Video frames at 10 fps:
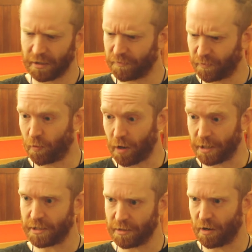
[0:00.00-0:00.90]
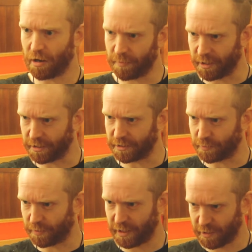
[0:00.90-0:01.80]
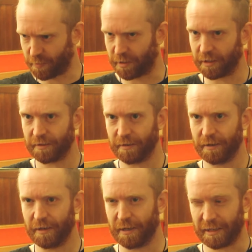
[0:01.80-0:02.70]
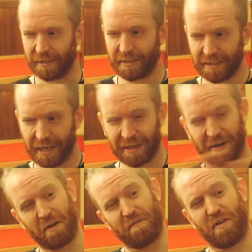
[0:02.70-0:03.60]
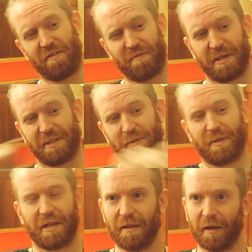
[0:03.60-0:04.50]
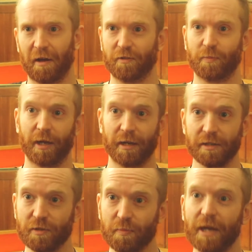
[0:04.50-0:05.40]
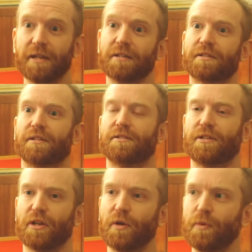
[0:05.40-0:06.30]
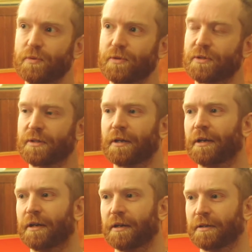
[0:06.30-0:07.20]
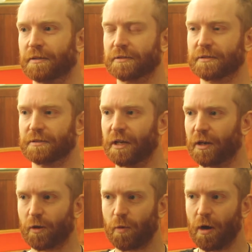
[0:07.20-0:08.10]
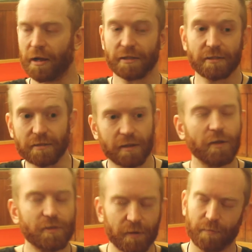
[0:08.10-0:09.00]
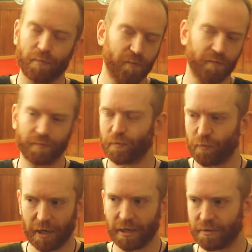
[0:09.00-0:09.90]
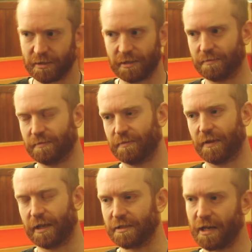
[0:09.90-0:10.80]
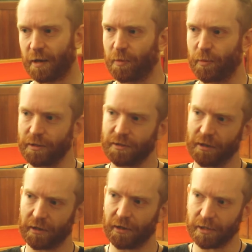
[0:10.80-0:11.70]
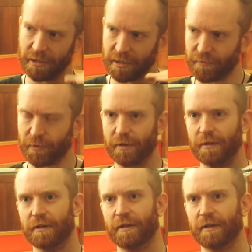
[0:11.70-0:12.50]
half of what I do harmonises with this bit, and the second half harmonises with the other half bit, and it just makes this huge kind of choir. There's loads of other really interesting things happen when you start going in different